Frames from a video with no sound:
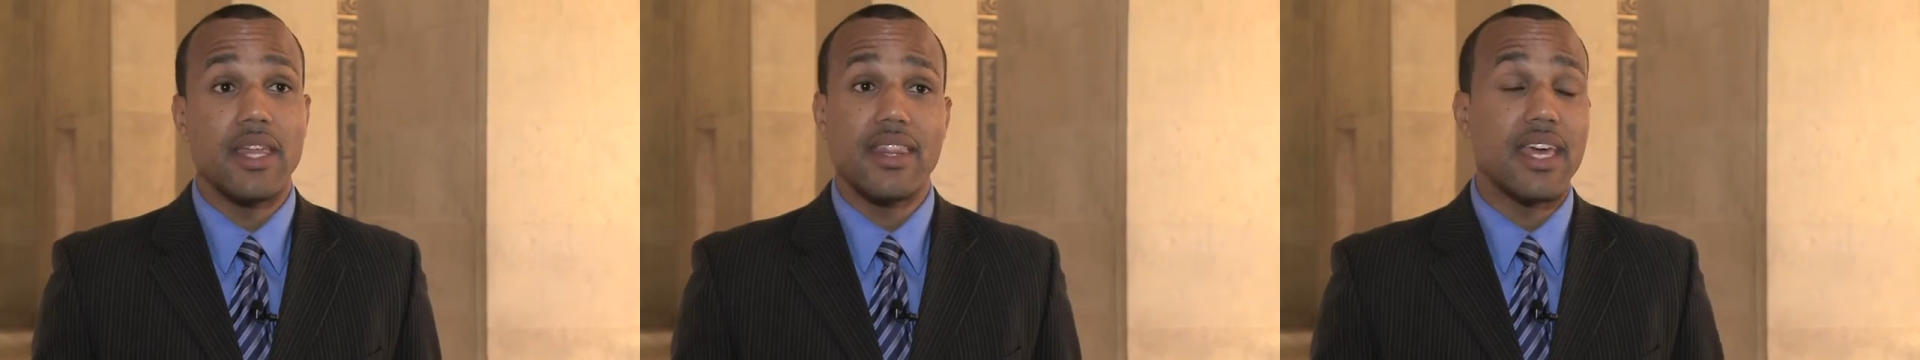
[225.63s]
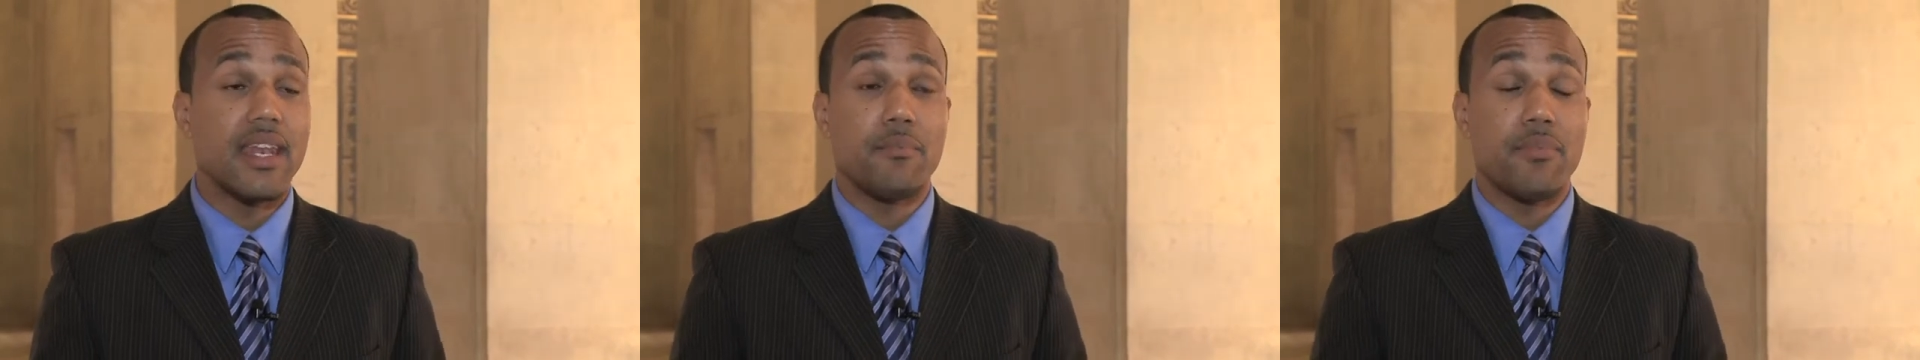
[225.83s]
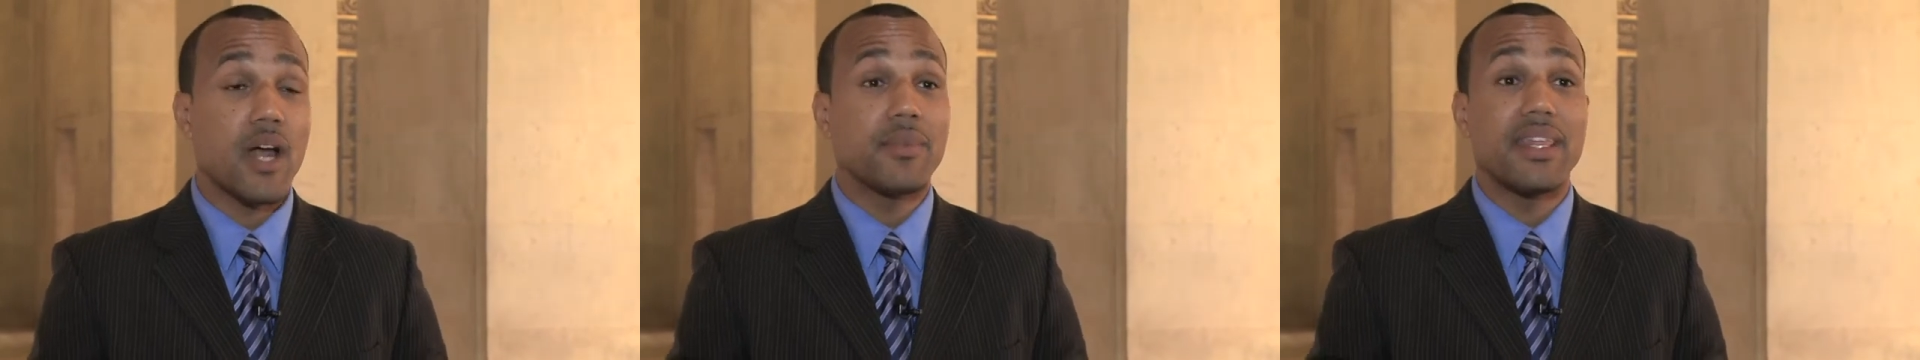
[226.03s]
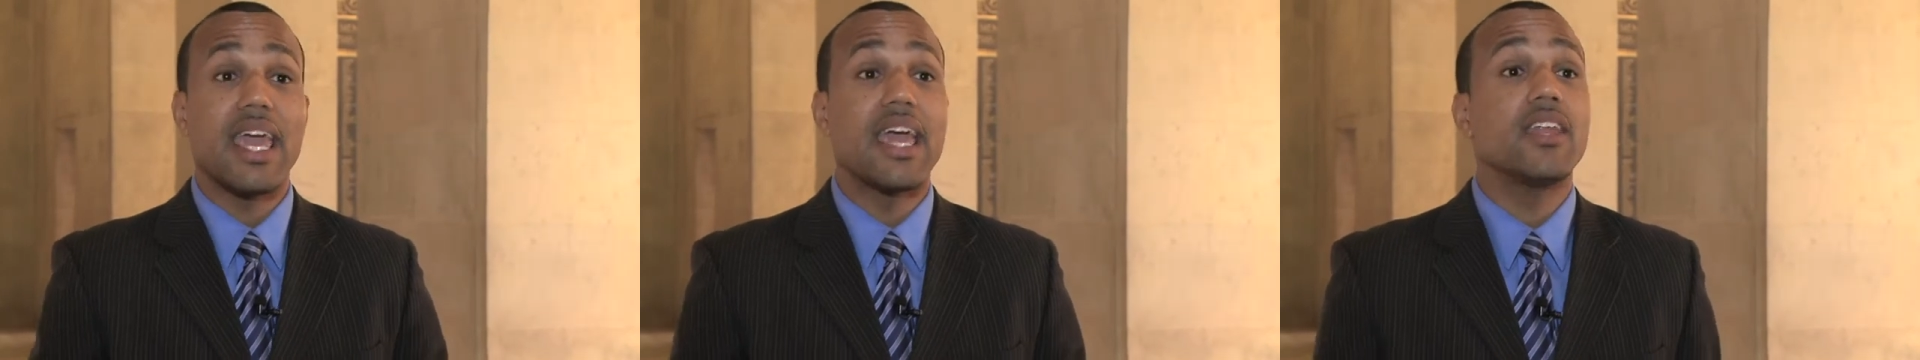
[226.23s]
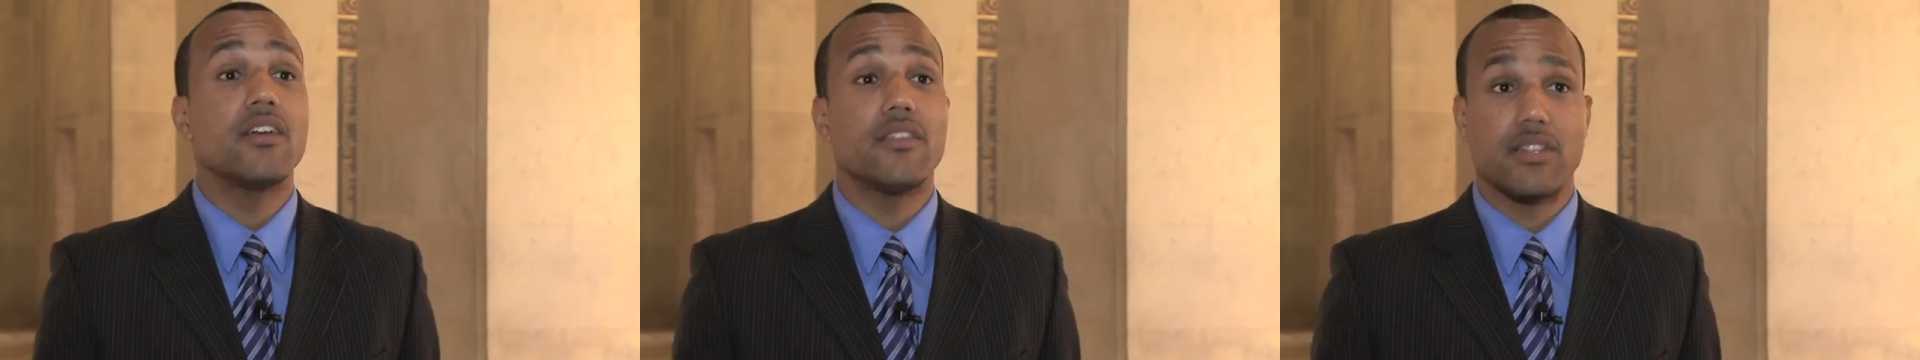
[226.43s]
than probably
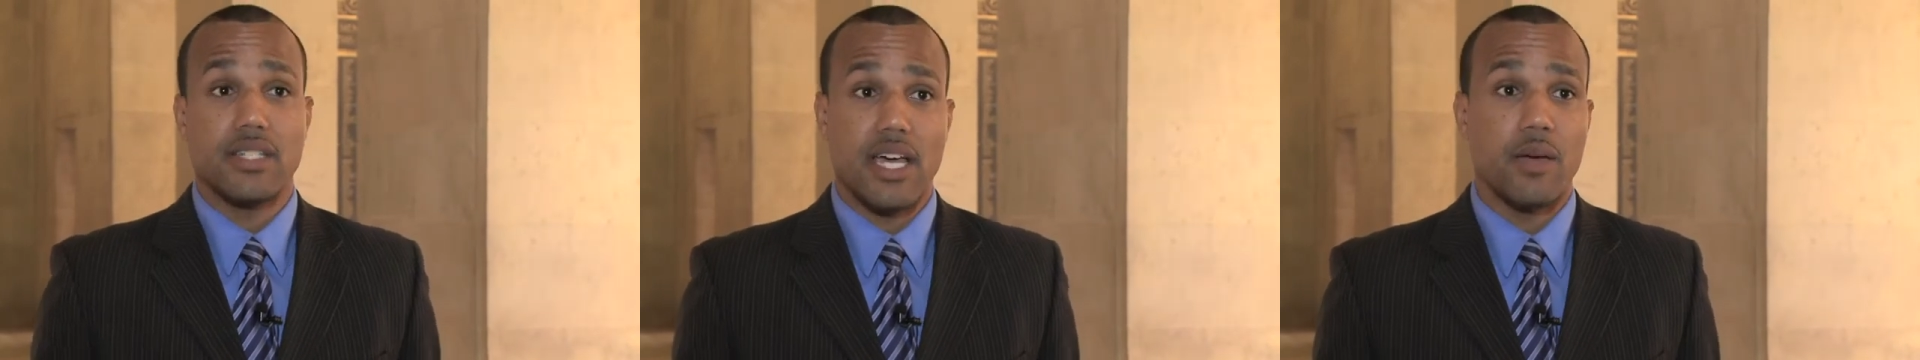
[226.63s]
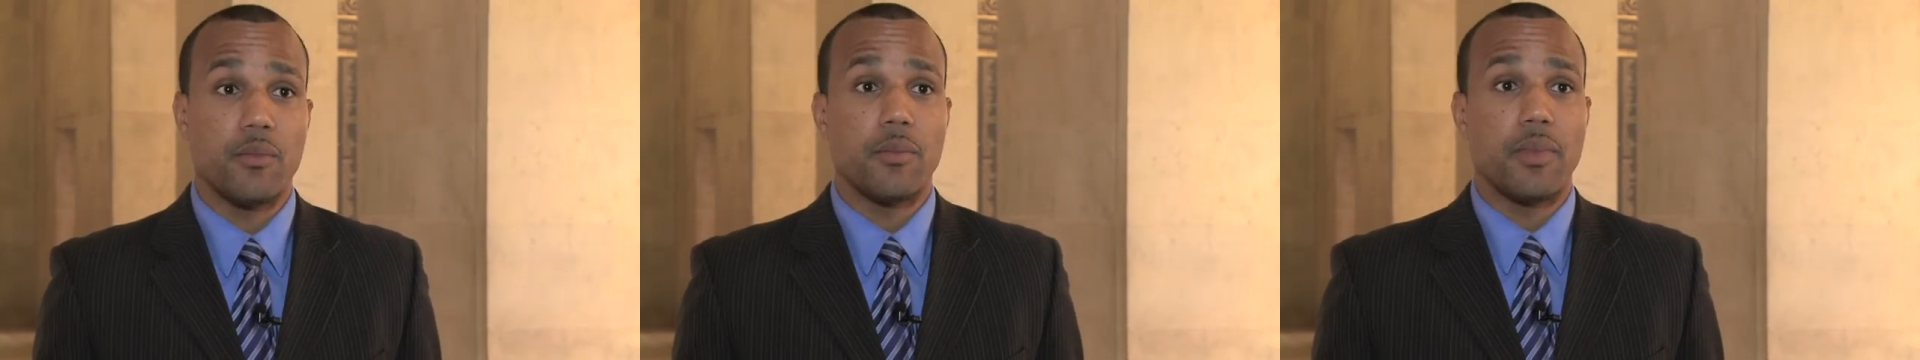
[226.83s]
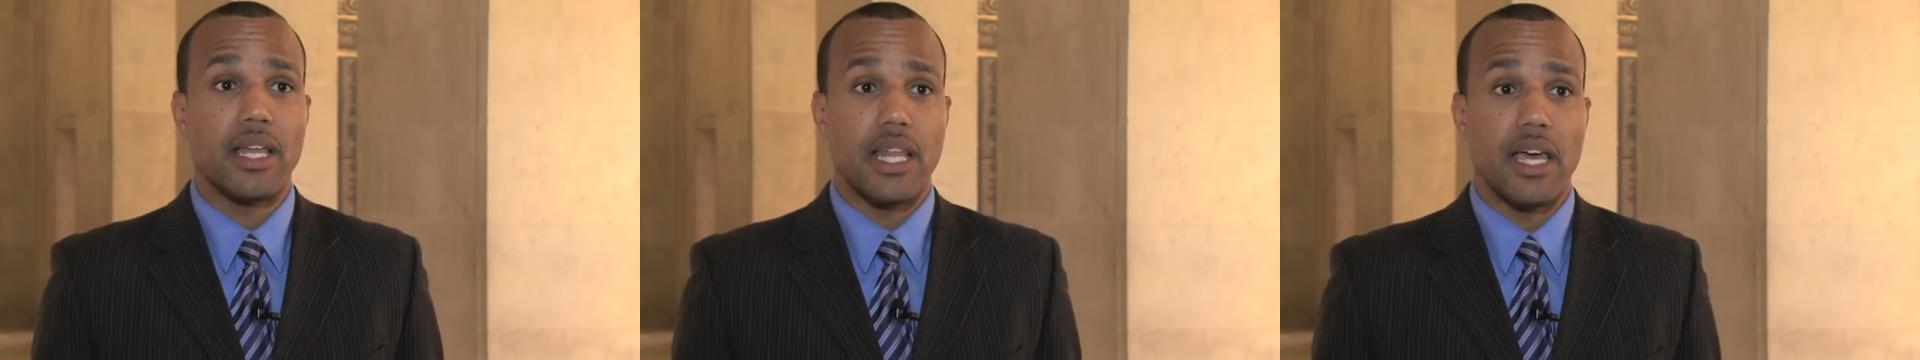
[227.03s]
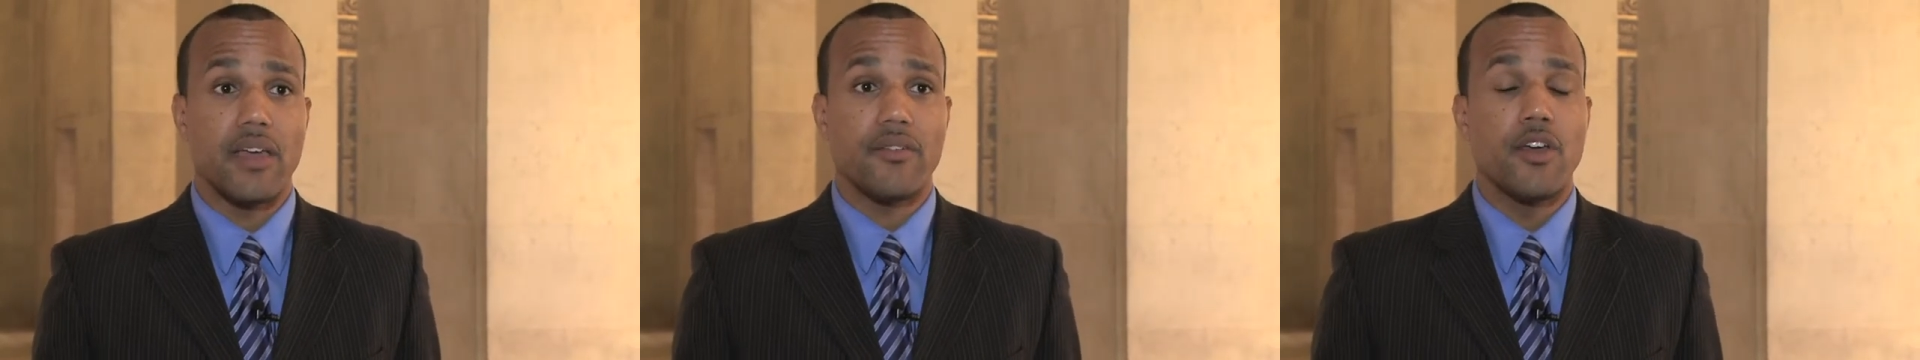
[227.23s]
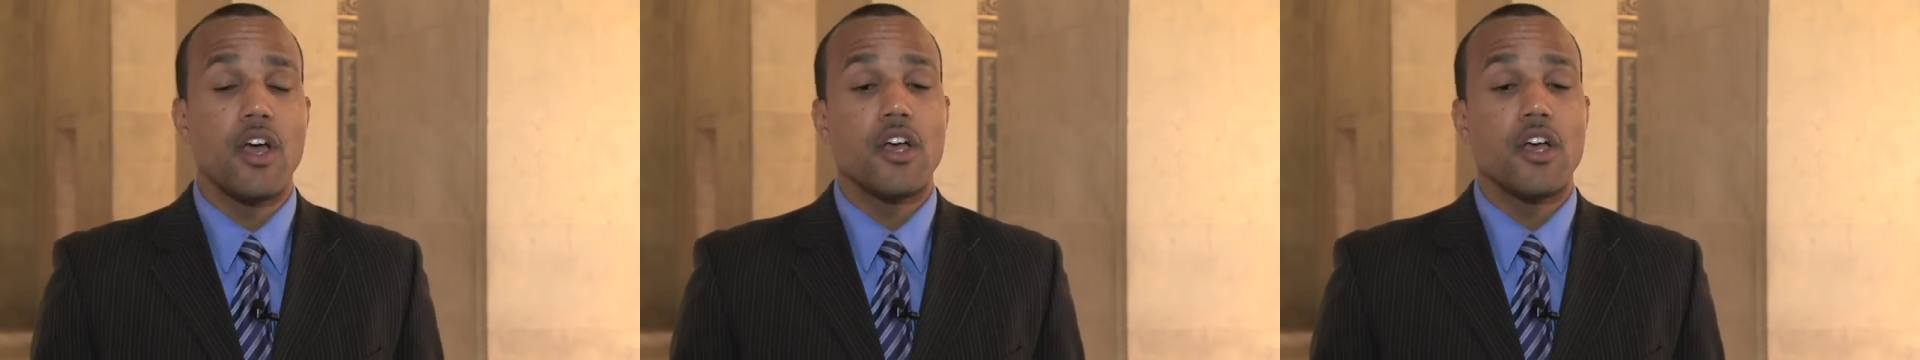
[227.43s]
any other time in my life.